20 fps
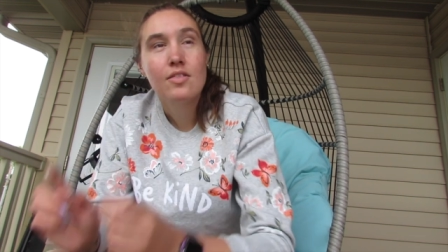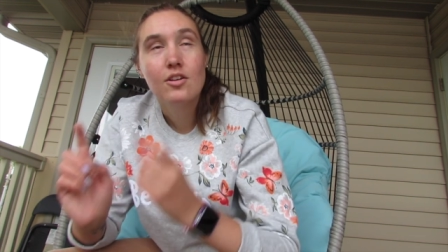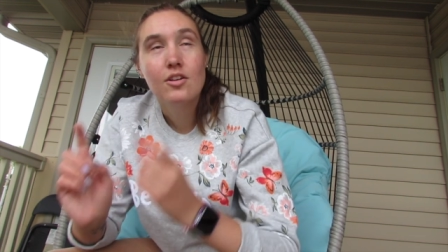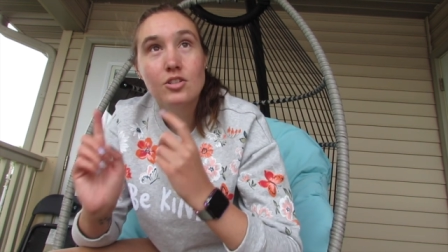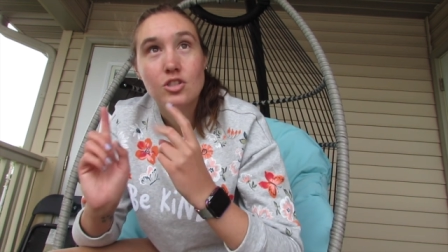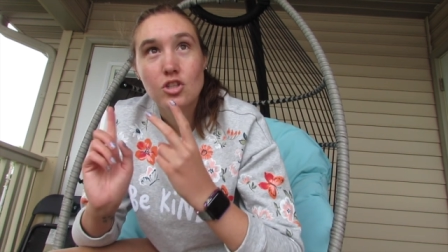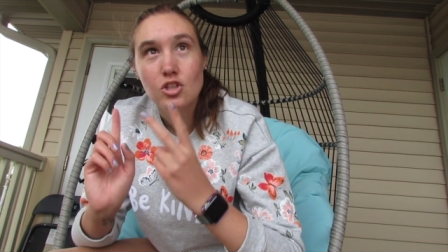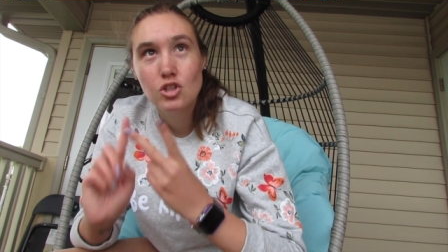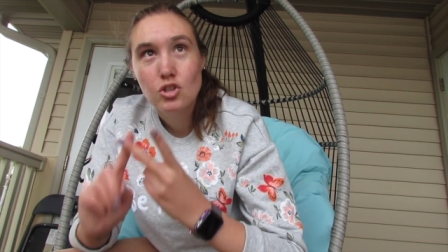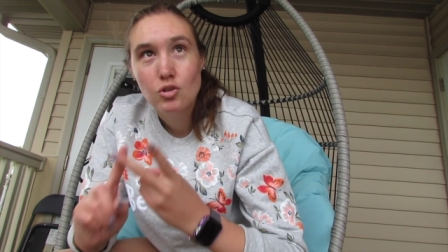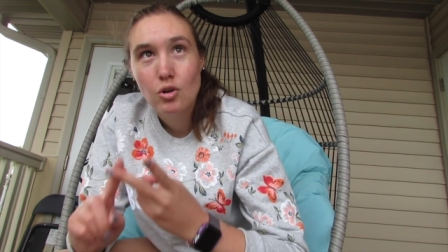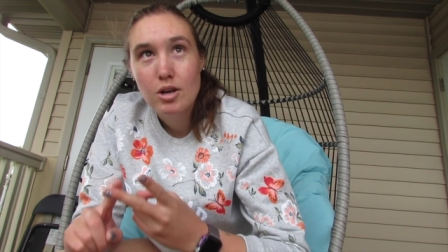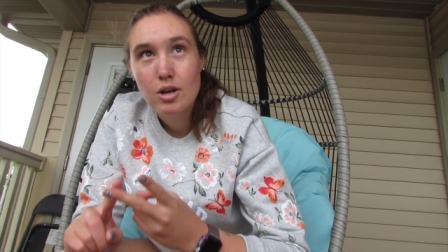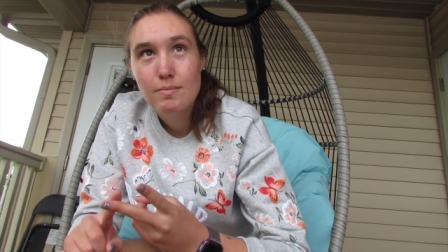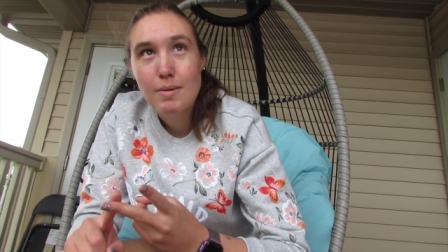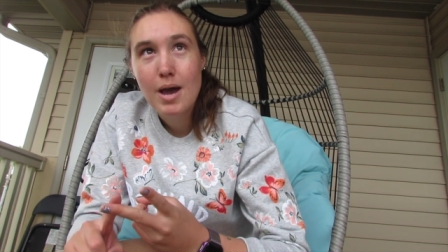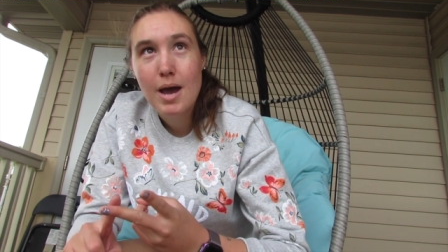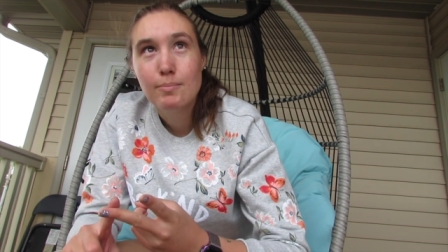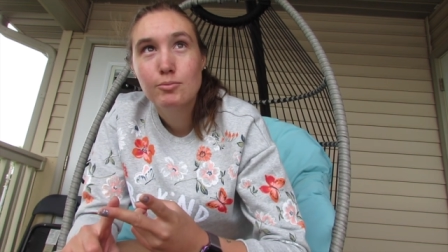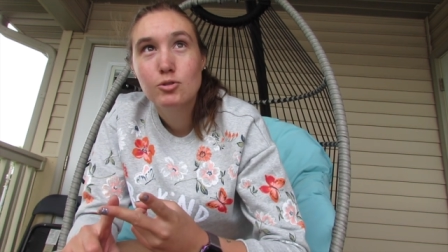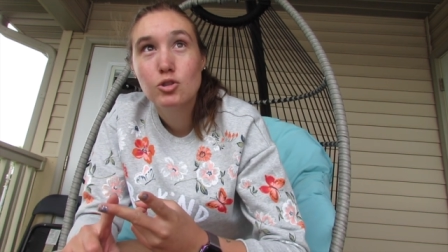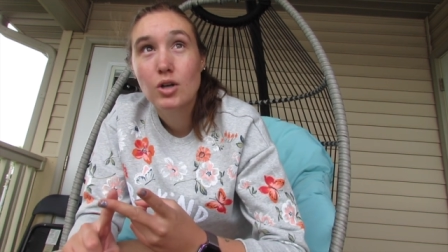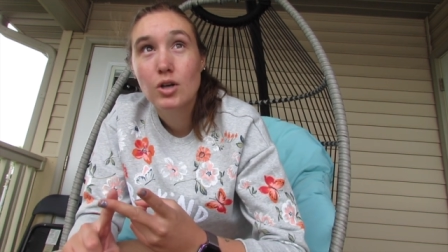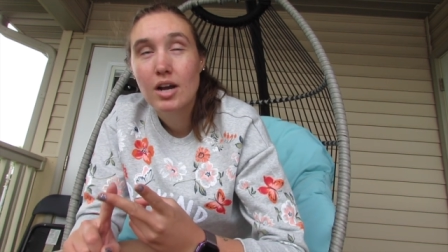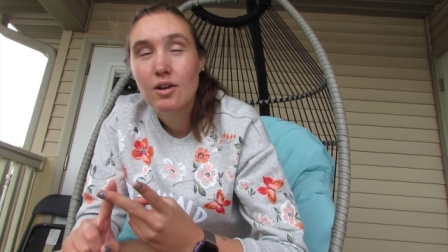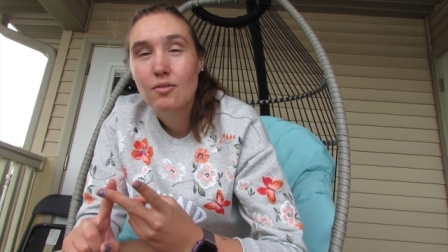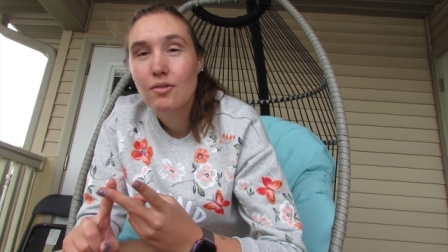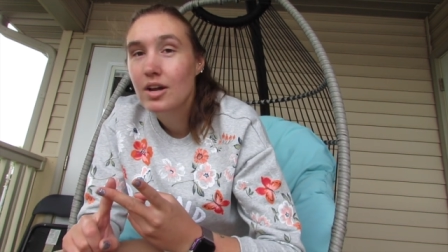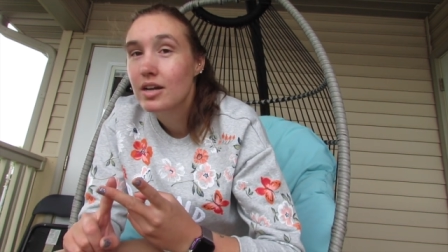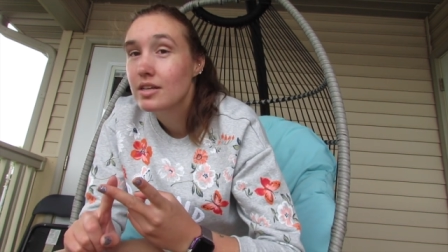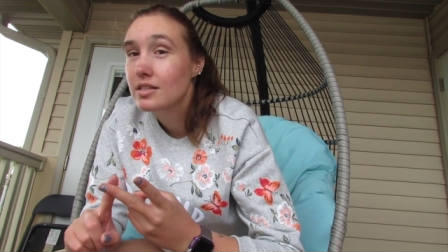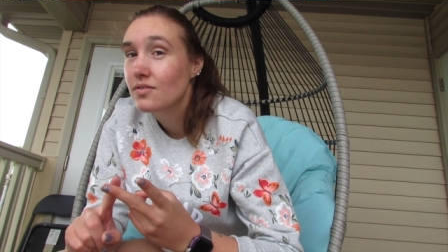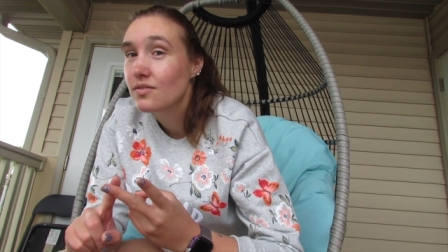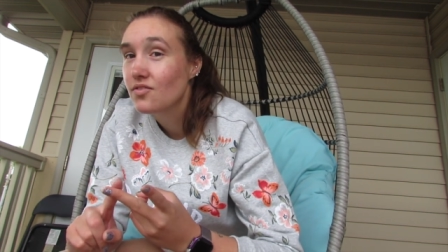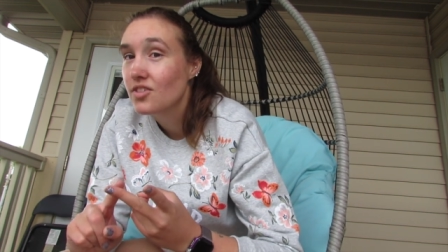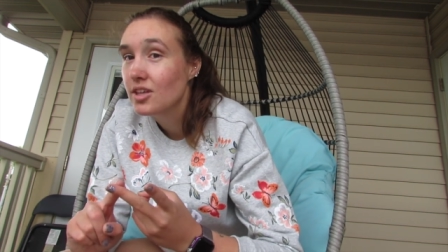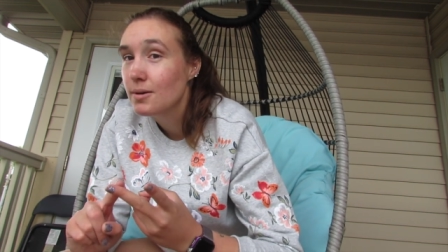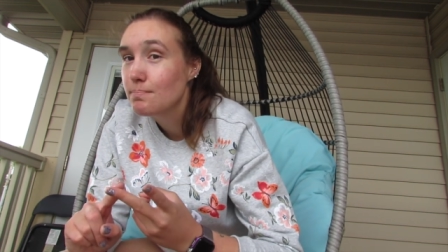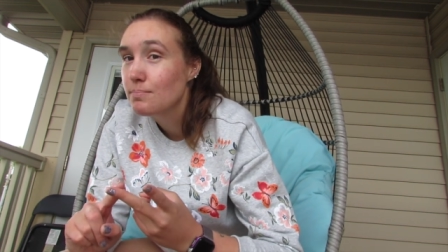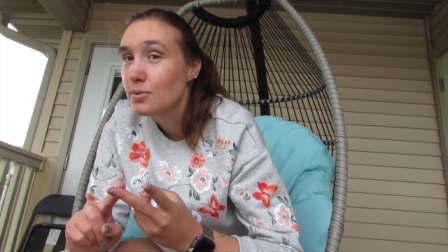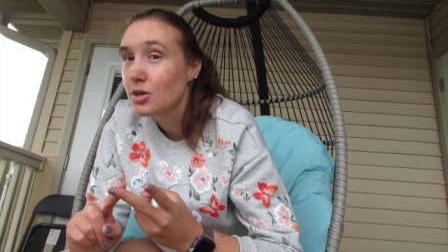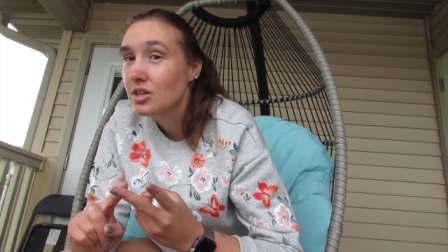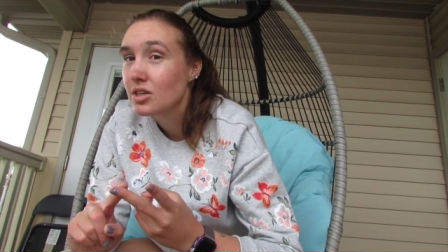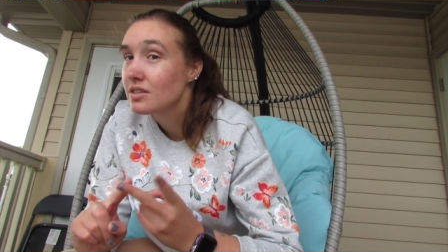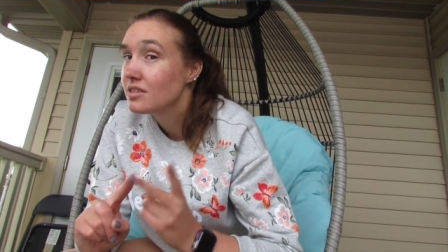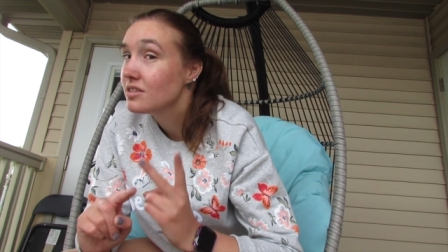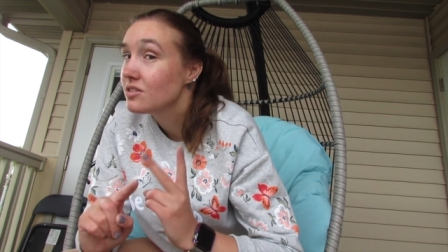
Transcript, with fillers: There's a story map, dry erase, flip book